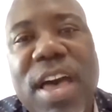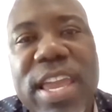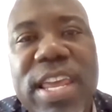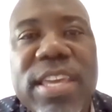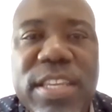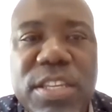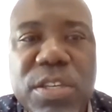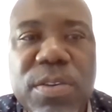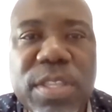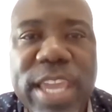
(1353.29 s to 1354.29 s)
anything to
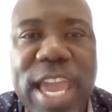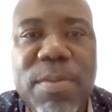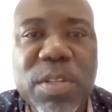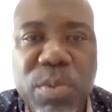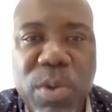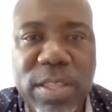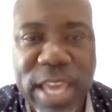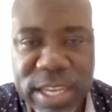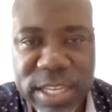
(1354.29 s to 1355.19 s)
do with the cannabis world that